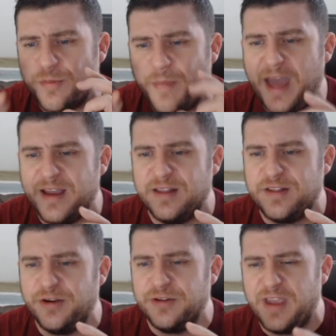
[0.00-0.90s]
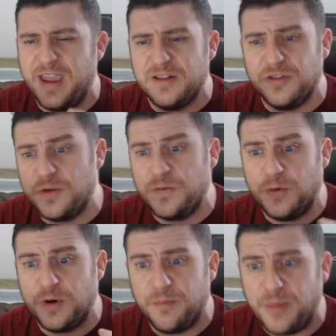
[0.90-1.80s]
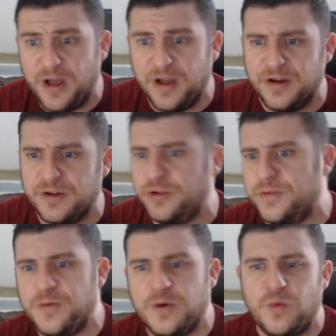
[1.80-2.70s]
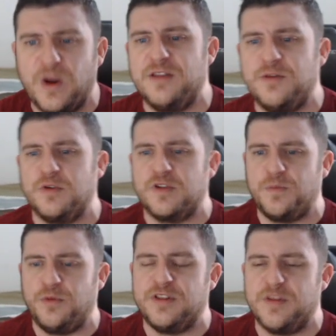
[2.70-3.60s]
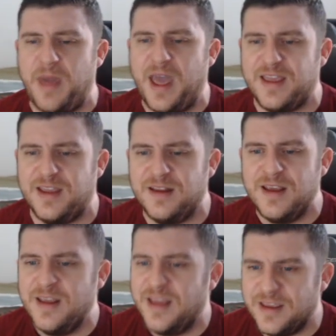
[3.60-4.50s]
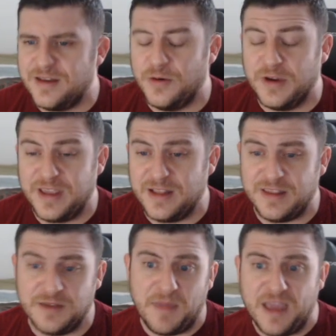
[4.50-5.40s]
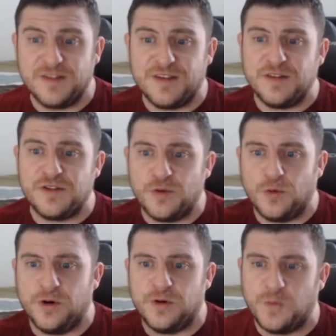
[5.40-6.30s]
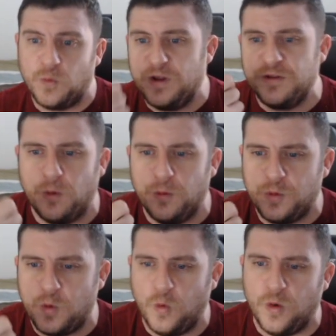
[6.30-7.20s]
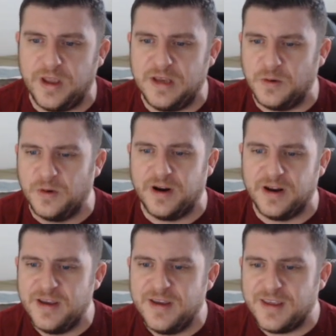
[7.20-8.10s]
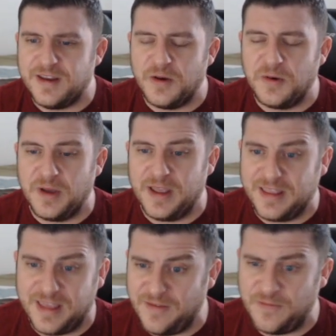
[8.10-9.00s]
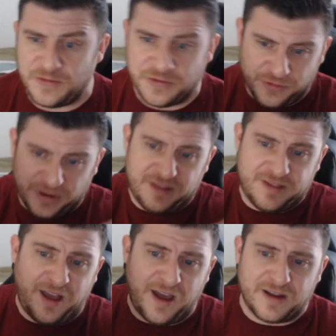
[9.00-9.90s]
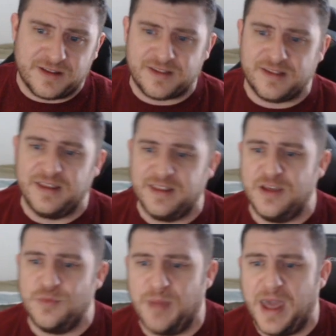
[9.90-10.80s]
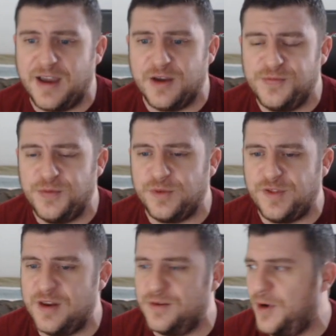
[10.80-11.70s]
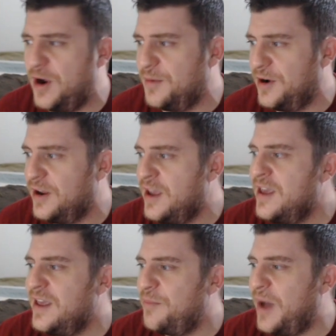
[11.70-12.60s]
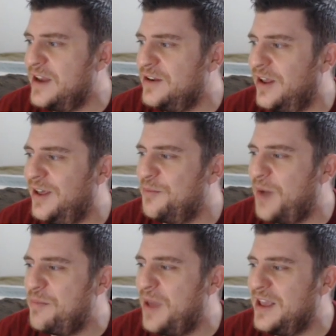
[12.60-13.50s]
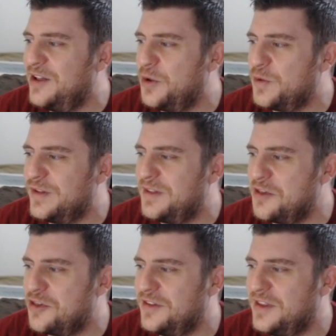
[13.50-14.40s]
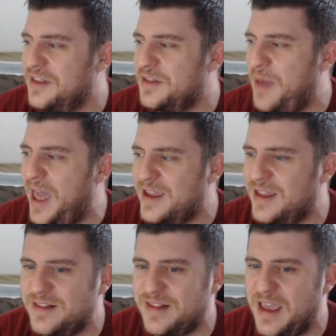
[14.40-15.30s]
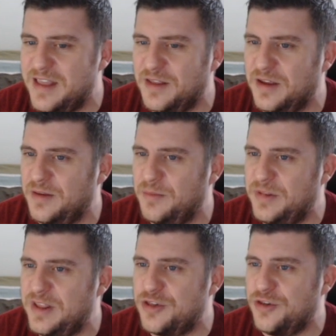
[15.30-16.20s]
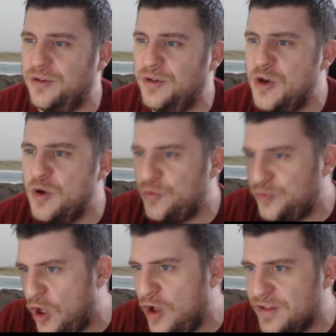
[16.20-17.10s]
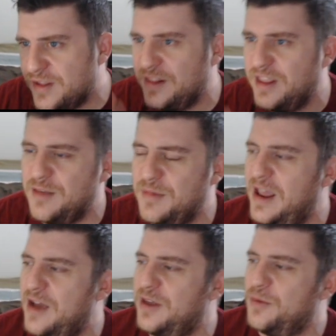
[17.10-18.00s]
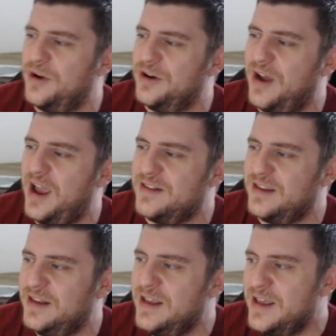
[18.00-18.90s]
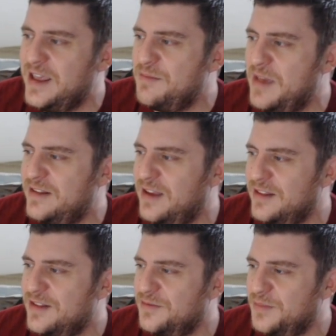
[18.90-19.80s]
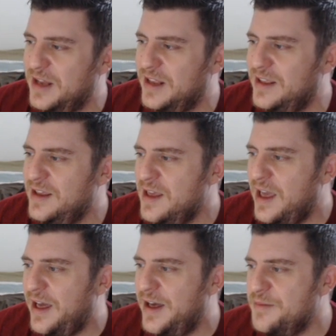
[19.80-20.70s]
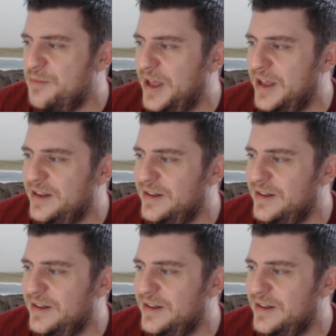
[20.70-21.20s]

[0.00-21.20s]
packets all day and look for a bug or look for a way to exploit the packet, you know, and get the amazing sword for 1 gold coin, or, you know, give 3 socks, get back a full set of armor by paying close attention to these packets and the potential flaws in them and how they were interacting. He made tons of money. But